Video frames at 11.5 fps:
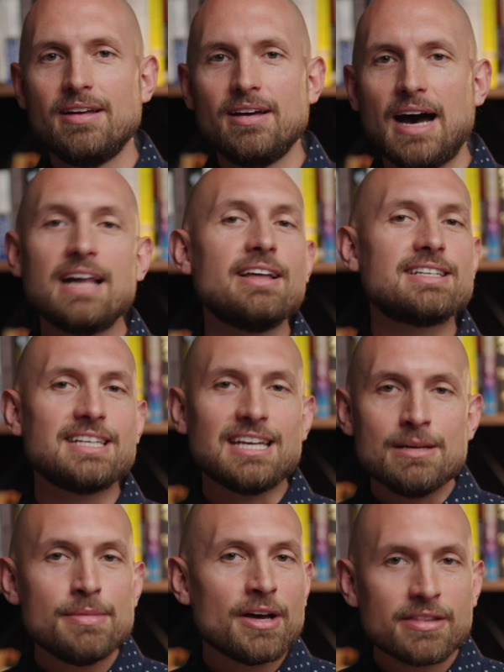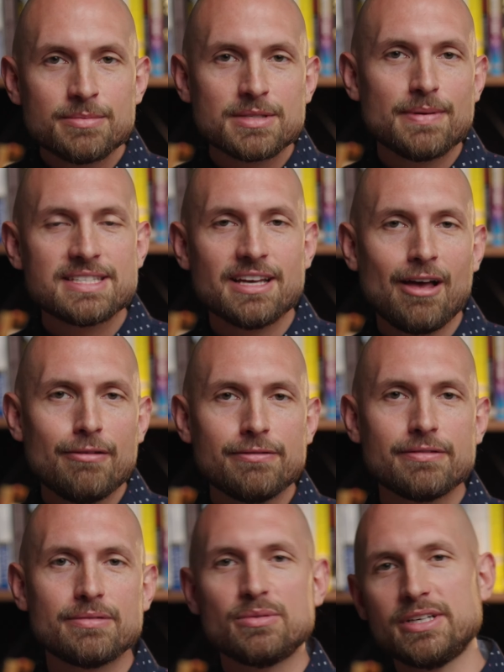I like to email them to
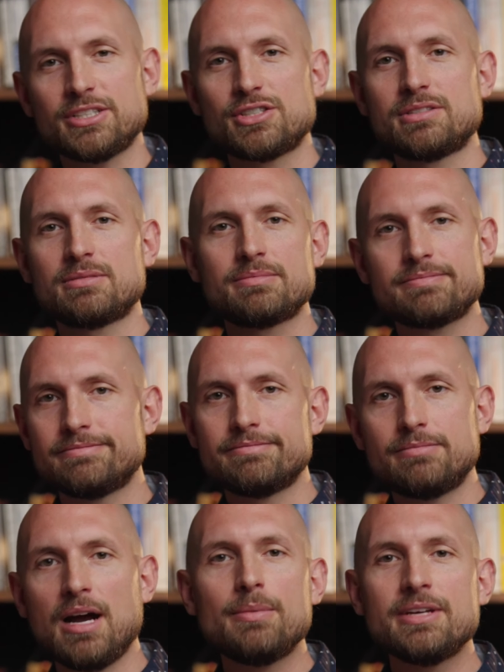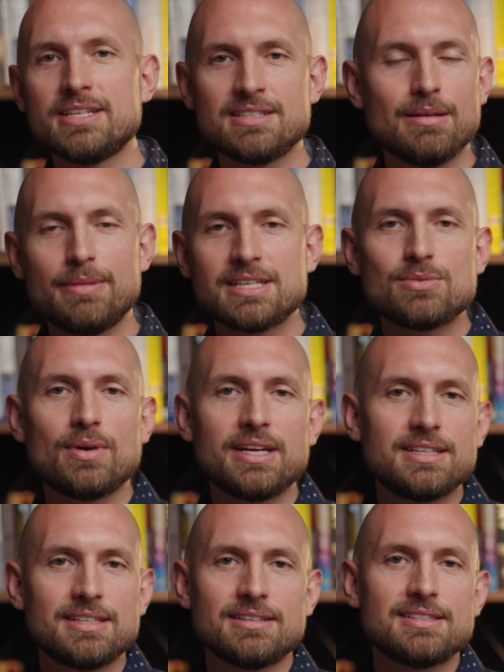myself, which probably isn't the best way
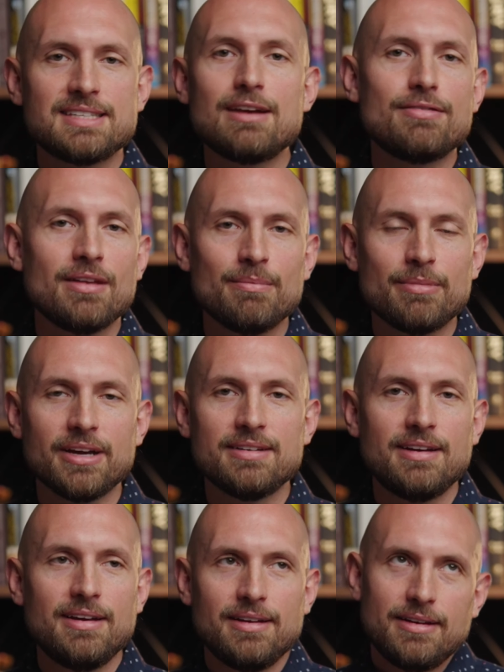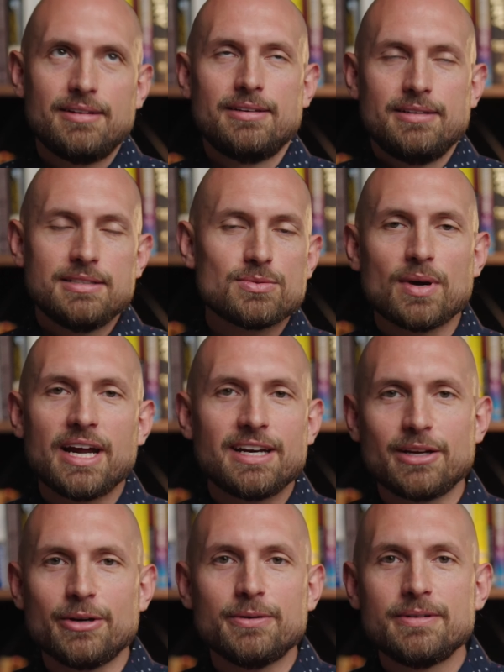to save them, but it's what I
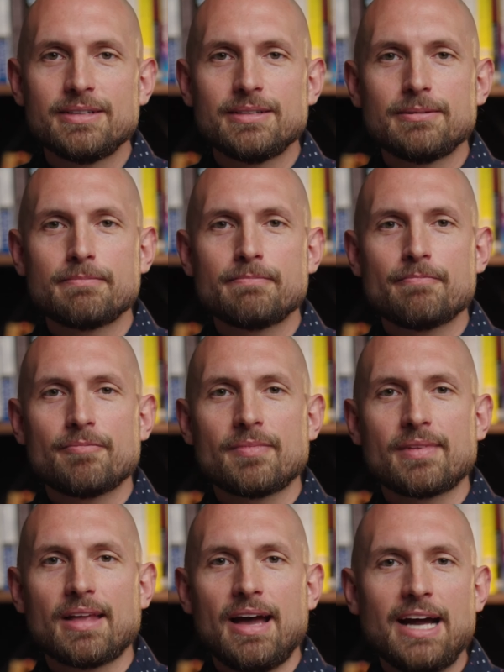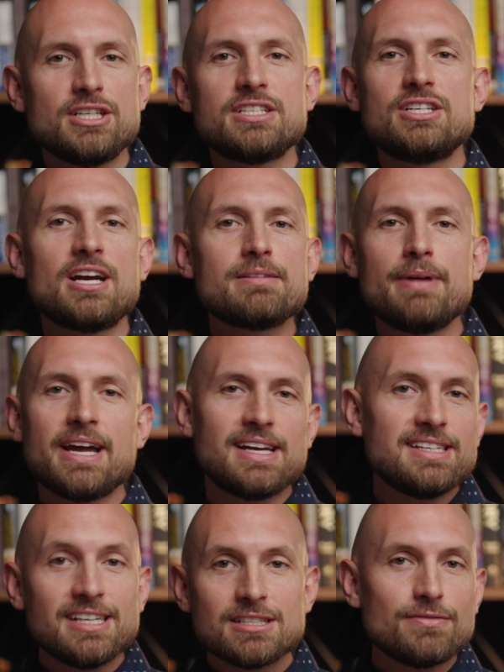do. I just checked my
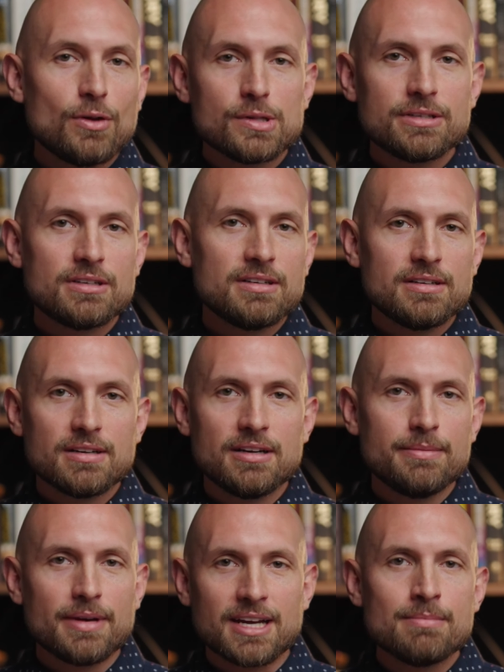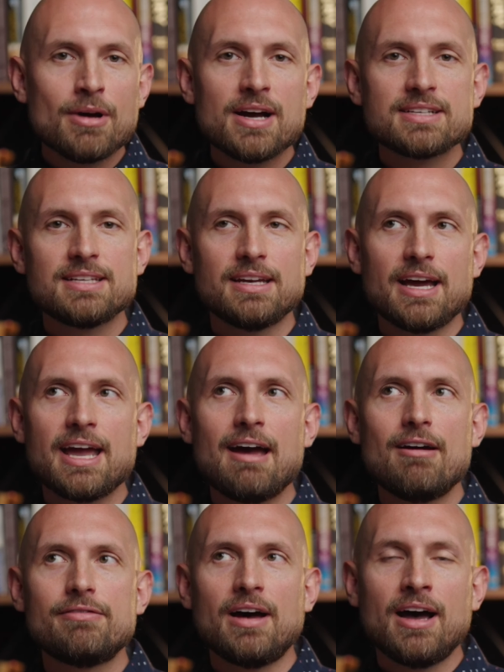ideas folder in my inbox and I
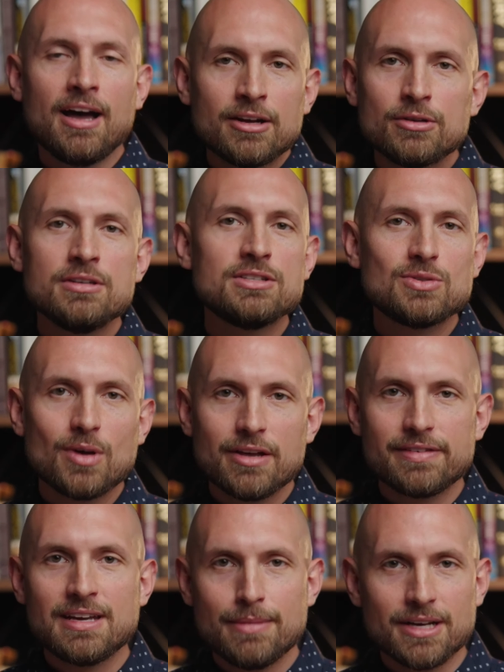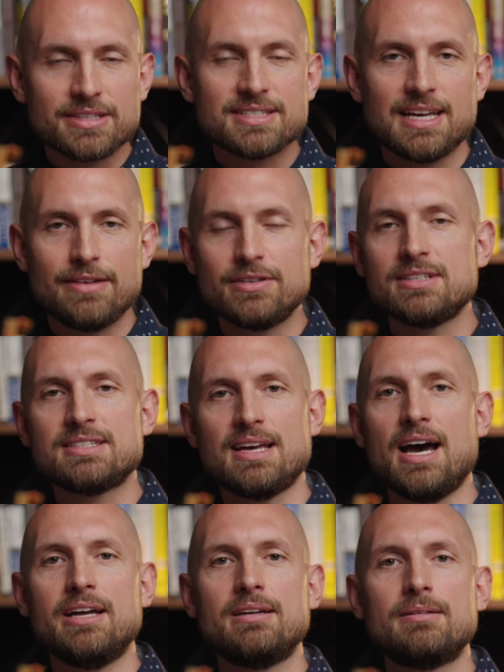have 112 emails saved
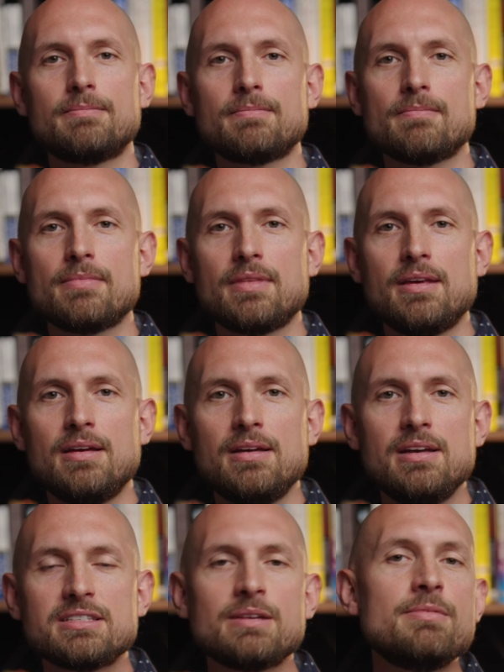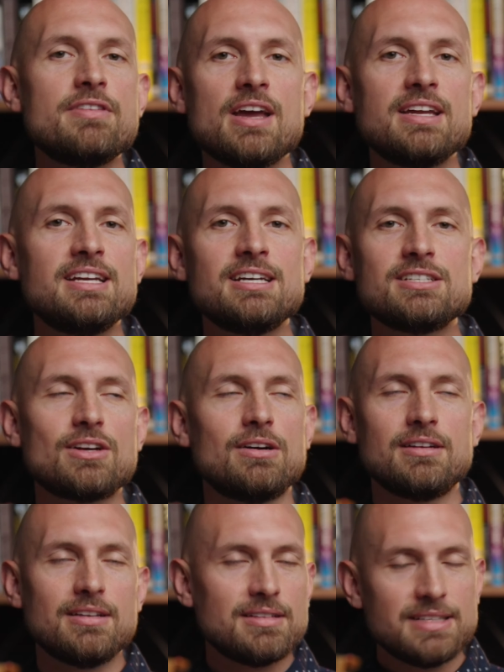inside. Some of the ideas are
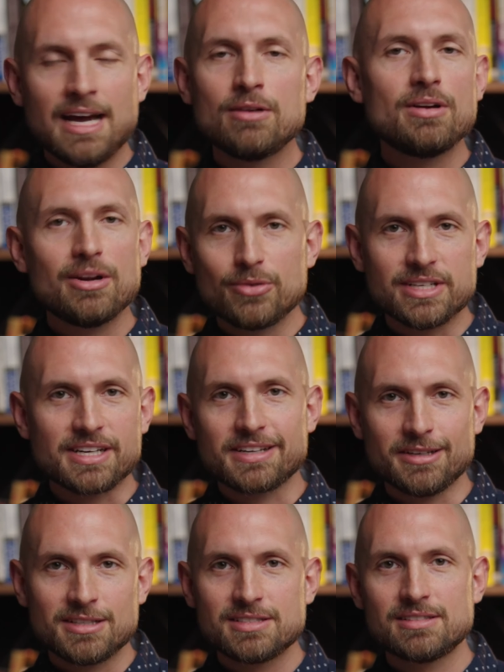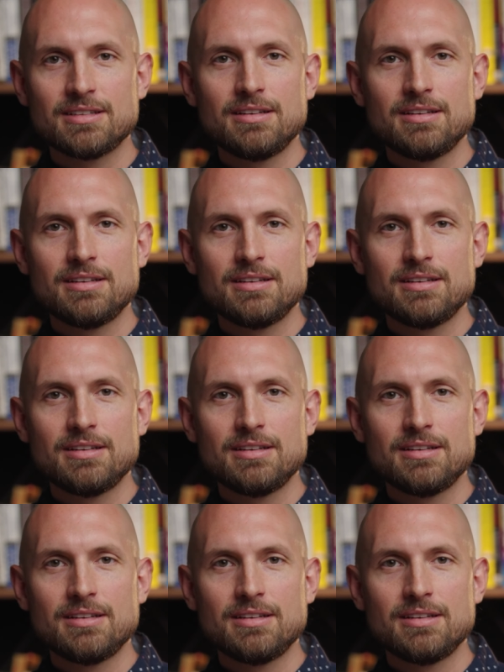downright ridiculous.